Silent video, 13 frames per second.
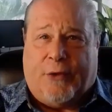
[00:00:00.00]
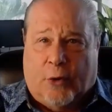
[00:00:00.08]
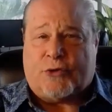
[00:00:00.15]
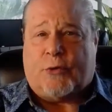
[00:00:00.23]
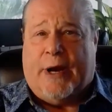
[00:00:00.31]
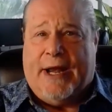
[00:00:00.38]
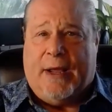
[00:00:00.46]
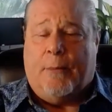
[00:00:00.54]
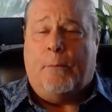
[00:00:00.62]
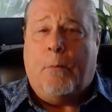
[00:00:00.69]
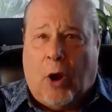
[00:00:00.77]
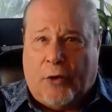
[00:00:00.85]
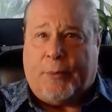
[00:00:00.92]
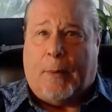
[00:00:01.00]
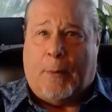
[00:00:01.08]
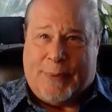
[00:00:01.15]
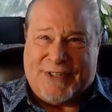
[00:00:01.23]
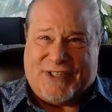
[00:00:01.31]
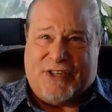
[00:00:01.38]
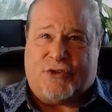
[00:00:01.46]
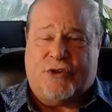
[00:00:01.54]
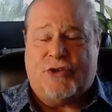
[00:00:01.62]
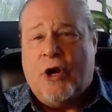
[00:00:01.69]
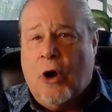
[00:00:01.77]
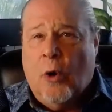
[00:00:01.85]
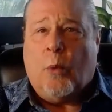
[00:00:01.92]
Those trading multiple
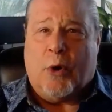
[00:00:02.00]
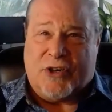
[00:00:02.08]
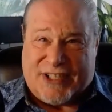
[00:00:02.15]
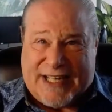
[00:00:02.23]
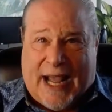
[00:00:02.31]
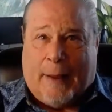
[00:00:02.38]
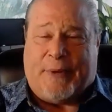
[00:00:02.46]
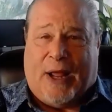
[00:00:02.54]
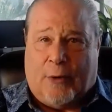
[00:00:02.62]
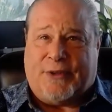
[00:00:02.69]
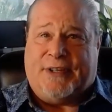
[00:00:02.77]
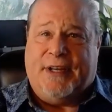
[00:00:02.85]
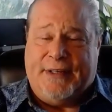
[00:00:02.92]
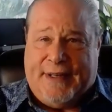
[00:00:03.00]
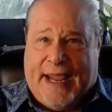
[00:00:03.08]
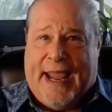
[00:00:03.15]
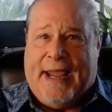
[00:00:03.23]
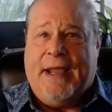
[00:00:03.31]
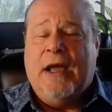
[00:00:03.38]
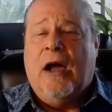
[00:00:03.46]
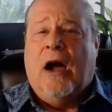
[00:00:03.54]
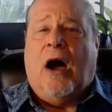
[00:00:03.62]
positions were stopped out today.